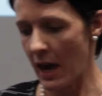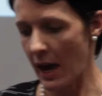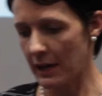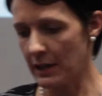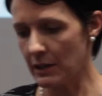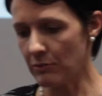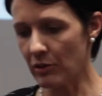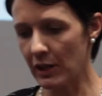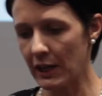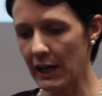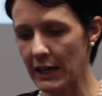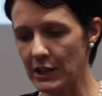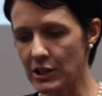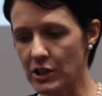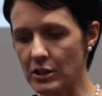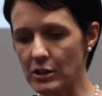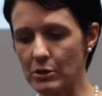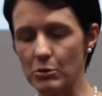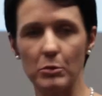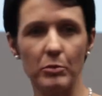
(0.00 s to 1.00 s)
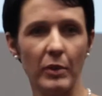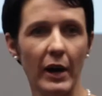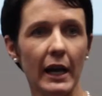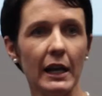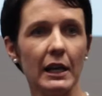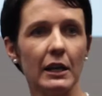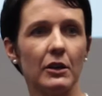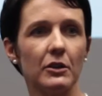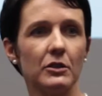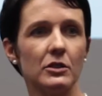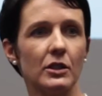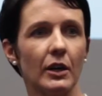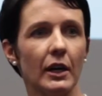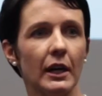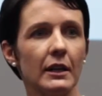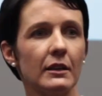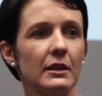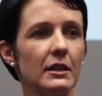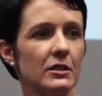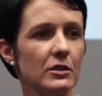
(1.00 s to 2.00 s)
And in relation to a paleo
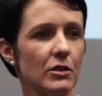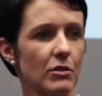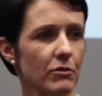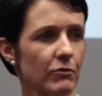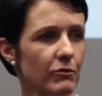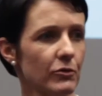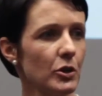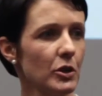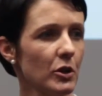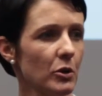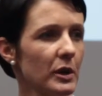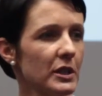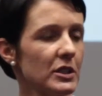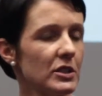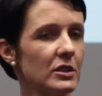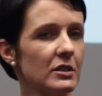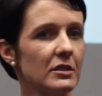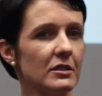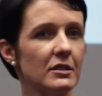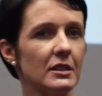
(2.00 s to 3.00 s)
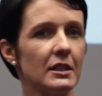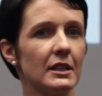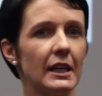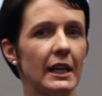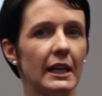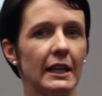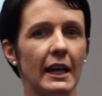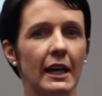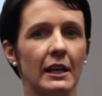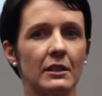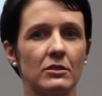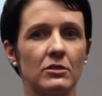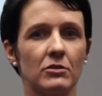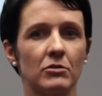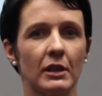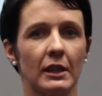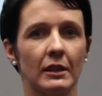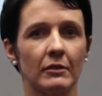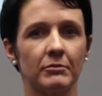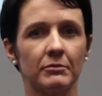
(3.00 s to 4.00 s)
diet, there's a few questions that need
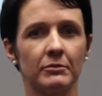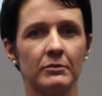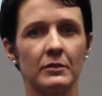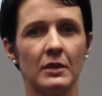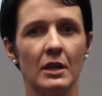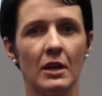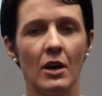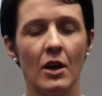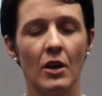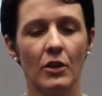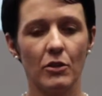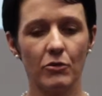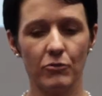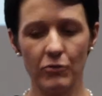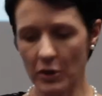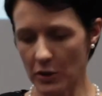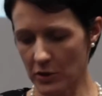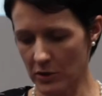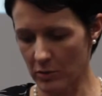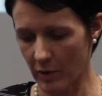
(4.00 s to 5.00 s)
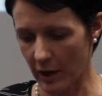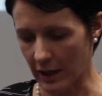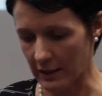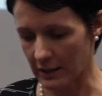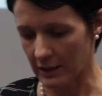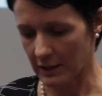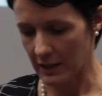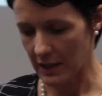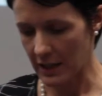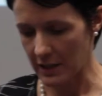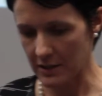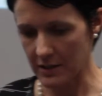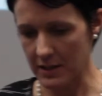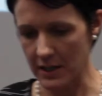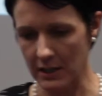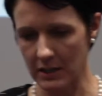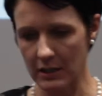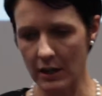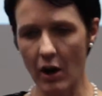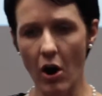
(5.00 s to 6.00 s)
answering. The first one is
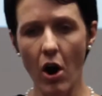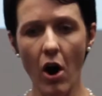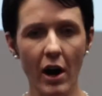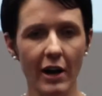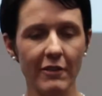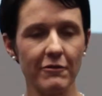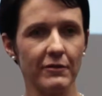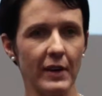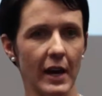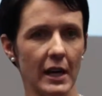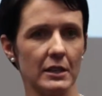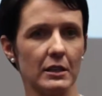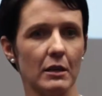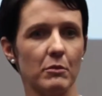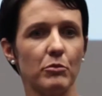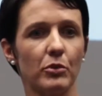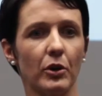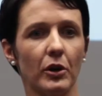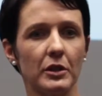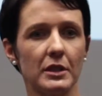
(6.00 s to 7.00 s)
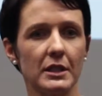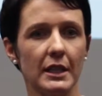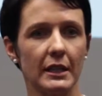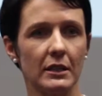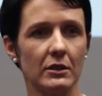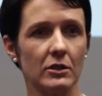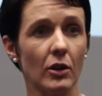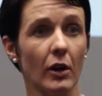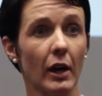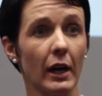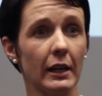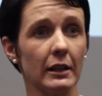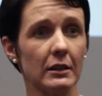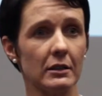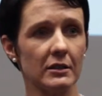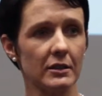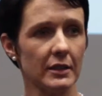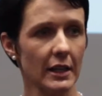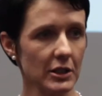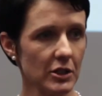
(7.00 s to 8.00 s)
that a high fat and protein diet,
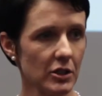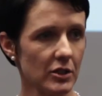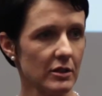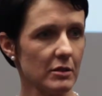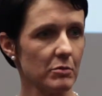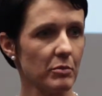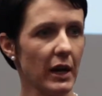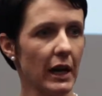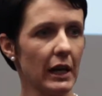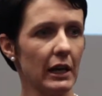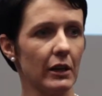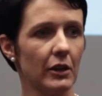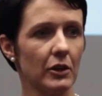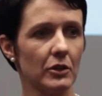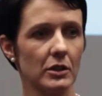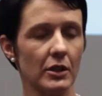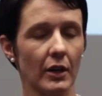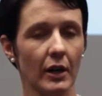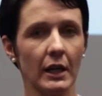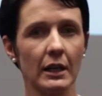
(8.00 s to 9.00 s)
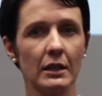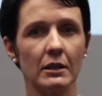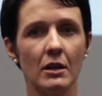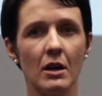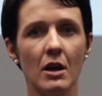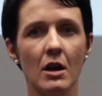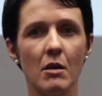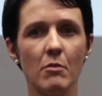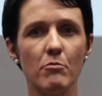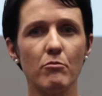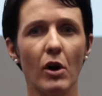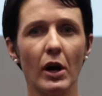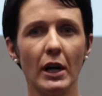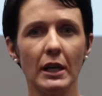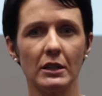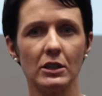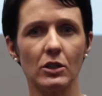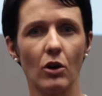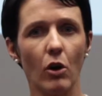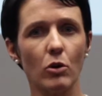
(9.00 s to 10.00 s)
such as the paleo diet,
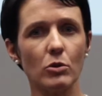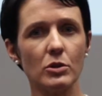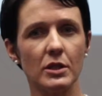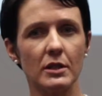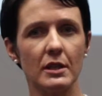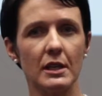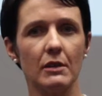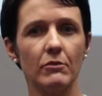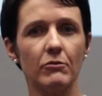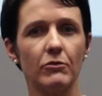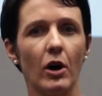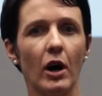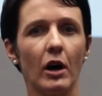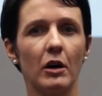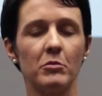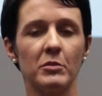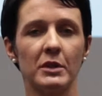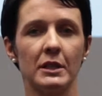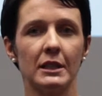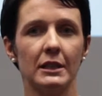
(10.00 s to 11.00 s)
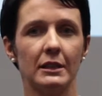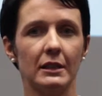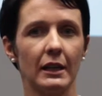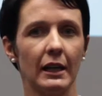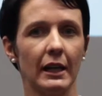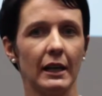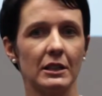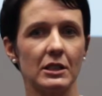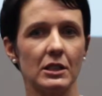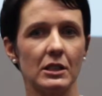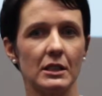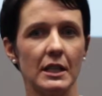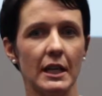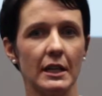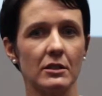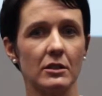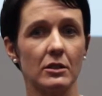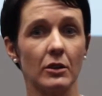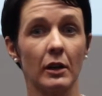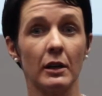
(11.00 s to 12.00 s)
might alter the environment in the large
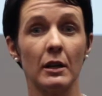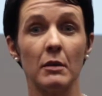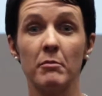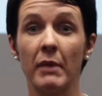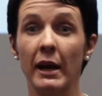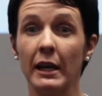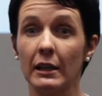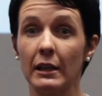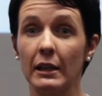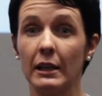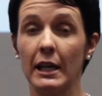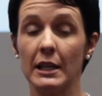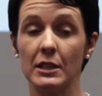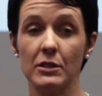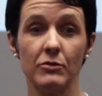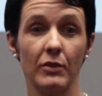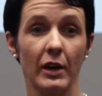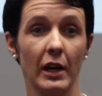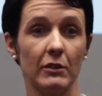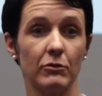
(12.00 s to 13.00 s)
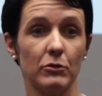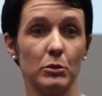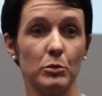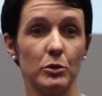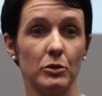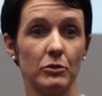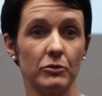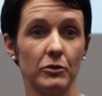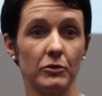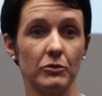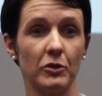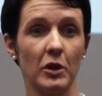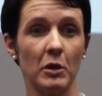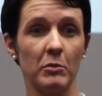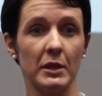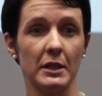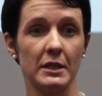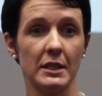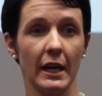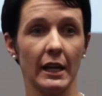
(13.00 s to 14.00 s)
intestine and make it less favourable for
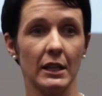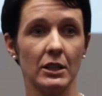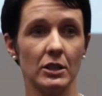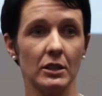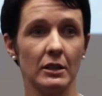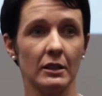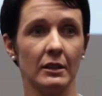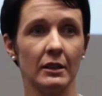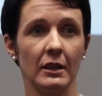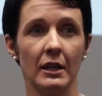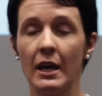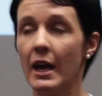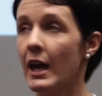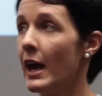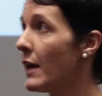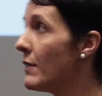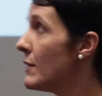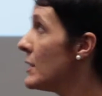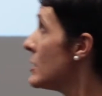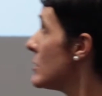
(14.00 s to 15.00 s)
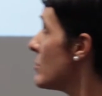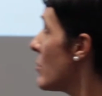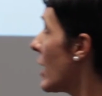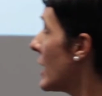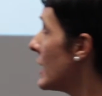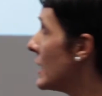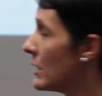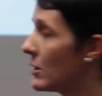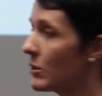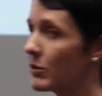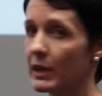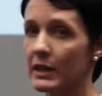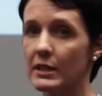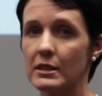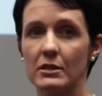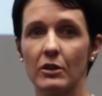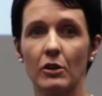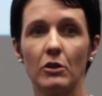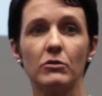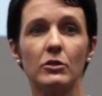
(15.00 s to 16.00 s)
fermentation. And this might
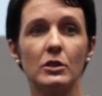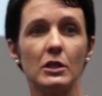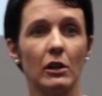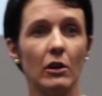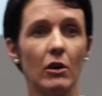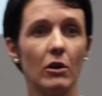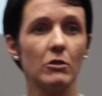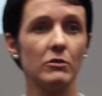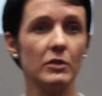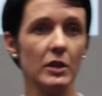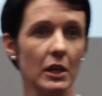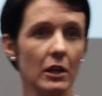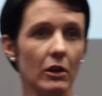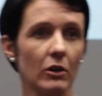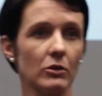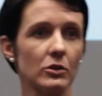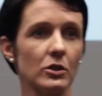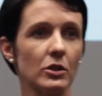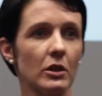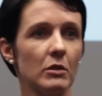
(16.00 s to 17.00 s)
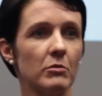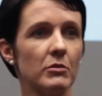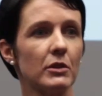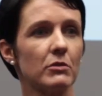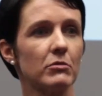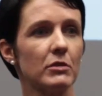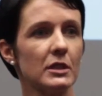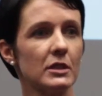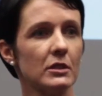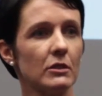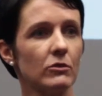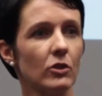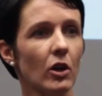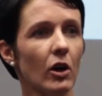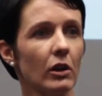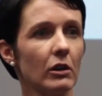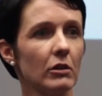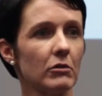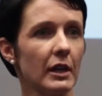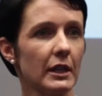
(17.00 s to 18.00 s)
increase, over the long term, the risk of
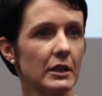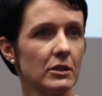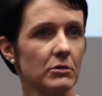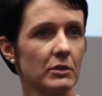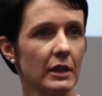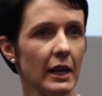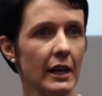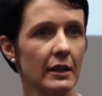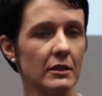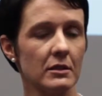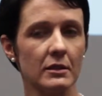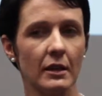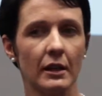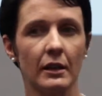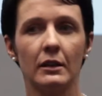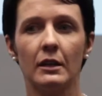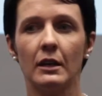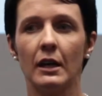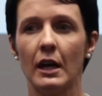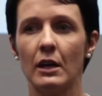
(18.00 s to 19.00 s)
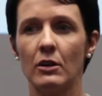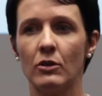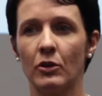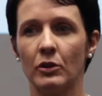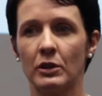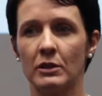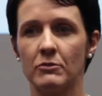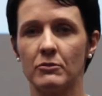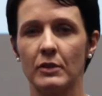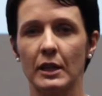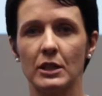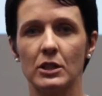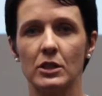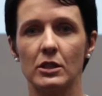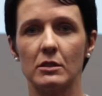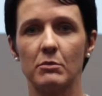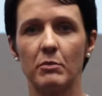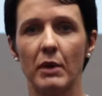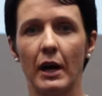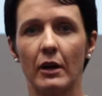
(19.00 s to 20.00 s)
colorectal cancer and
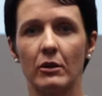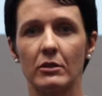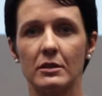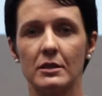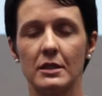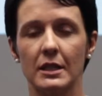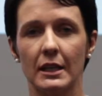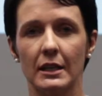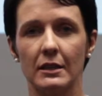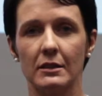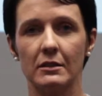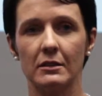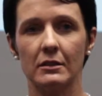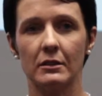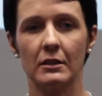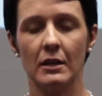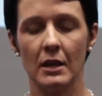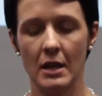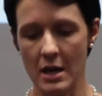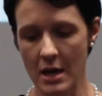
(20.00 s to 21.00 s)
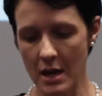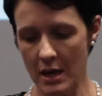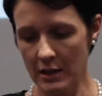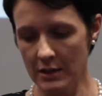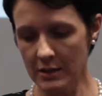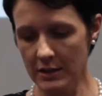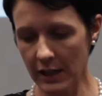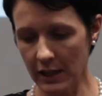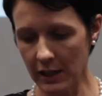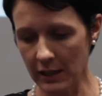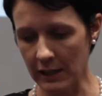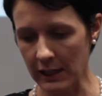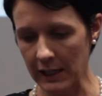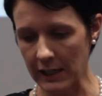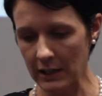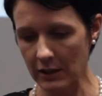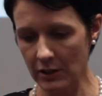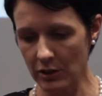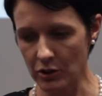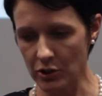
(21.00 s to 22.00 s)
non-infectious bowel disease.
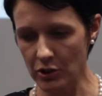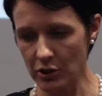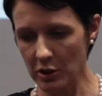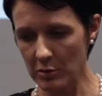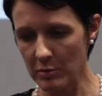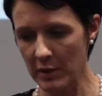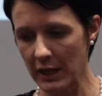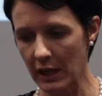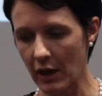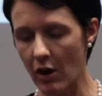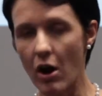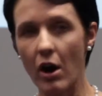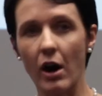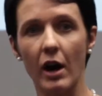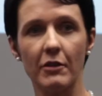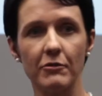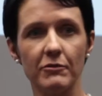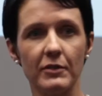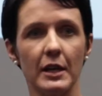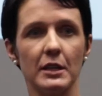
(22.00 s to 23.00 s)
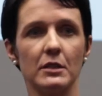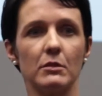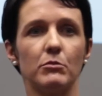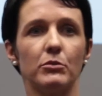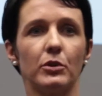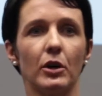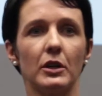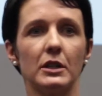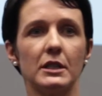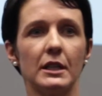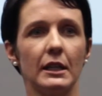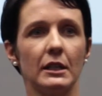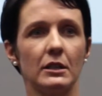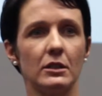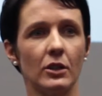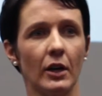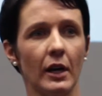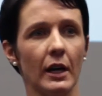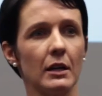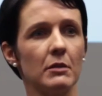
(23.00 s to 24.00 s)
Secondly, consuming a high fat and
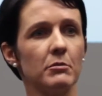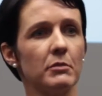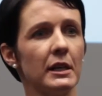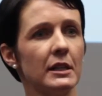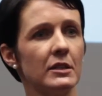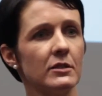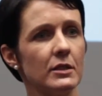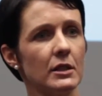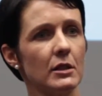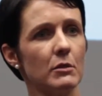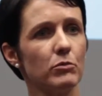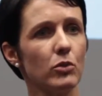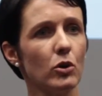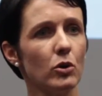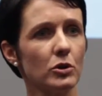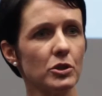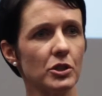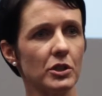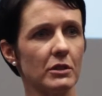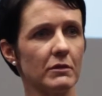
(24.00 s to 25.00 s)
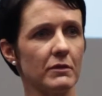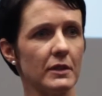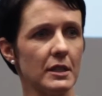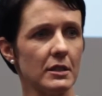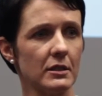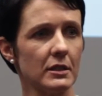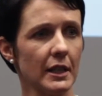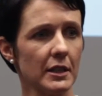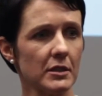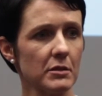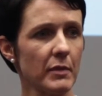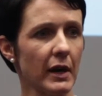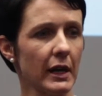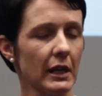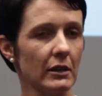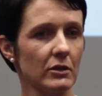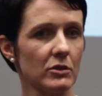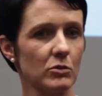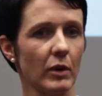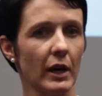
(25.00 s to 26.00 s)
protein diet means that a portion of this does
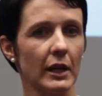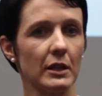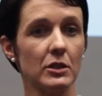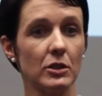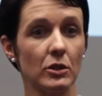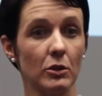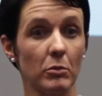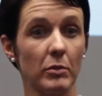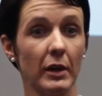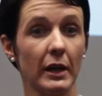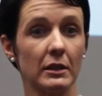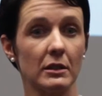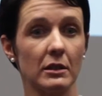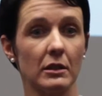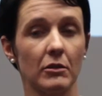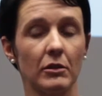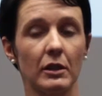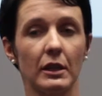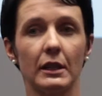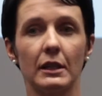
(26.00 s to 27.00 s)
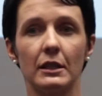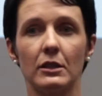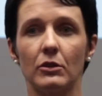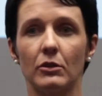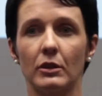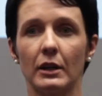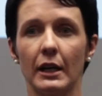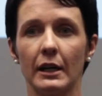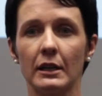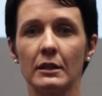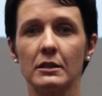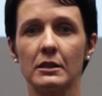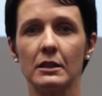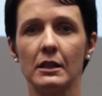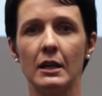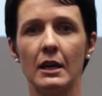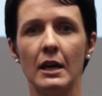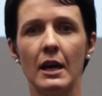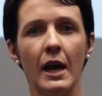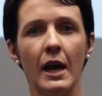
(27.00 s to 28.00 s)
make its way to your bacteria in your gut,
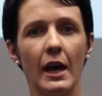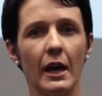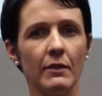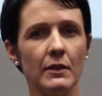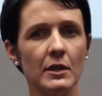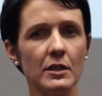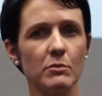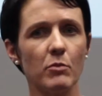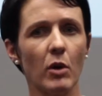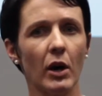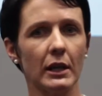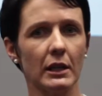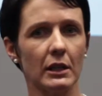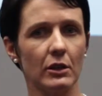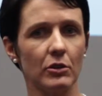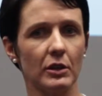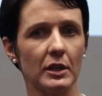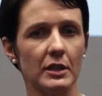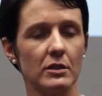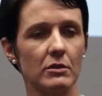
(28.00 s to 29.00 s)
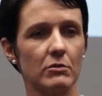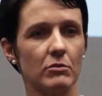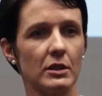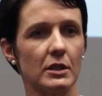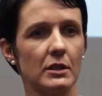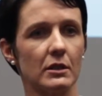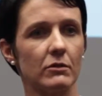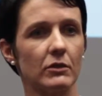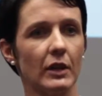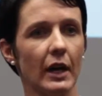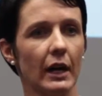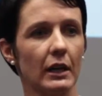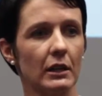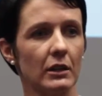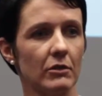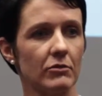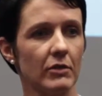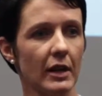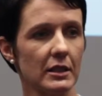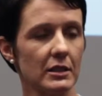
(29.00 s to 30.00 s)
and this might increase the risk of
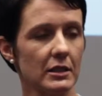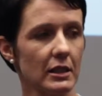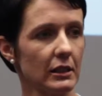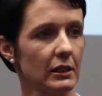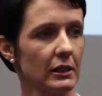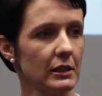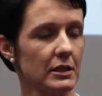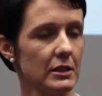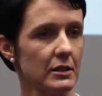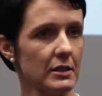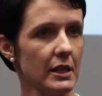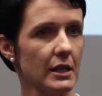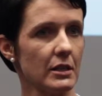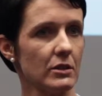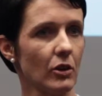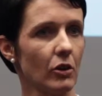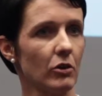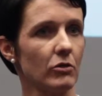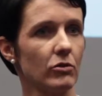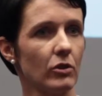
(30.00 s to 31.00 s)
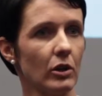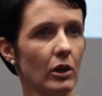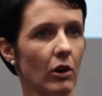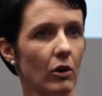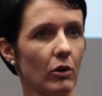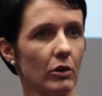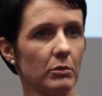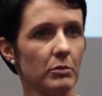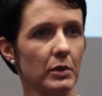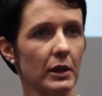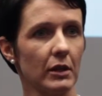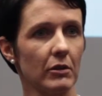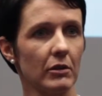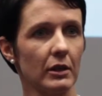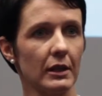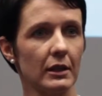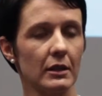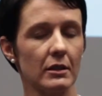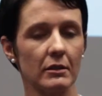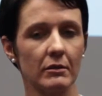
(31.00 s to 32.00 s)
cardiovascular disease over a longer
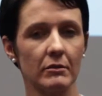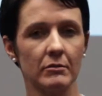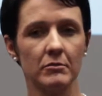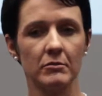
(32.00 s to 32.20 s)
period.